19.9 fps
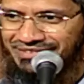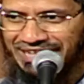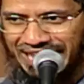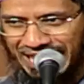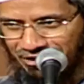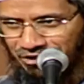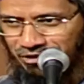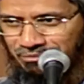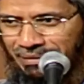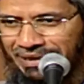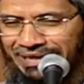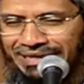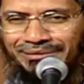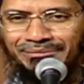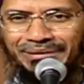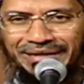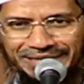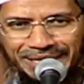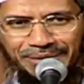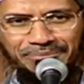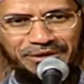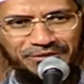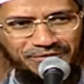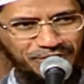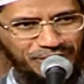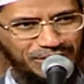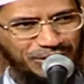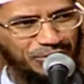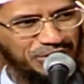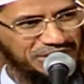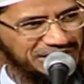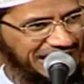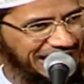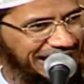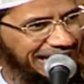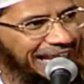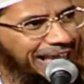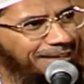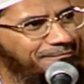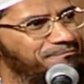I don't mind, but I prefer one question at
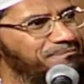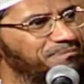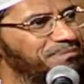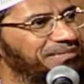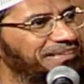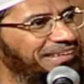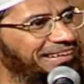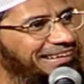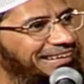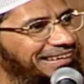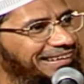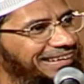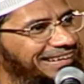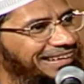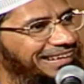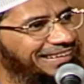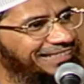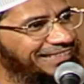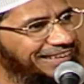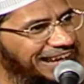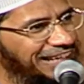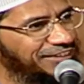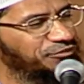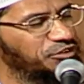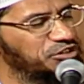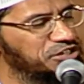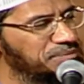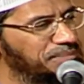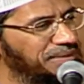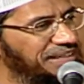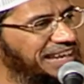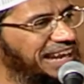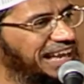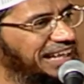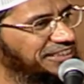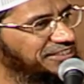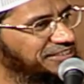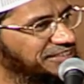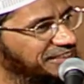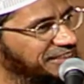a time. The last question brother
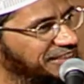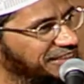asked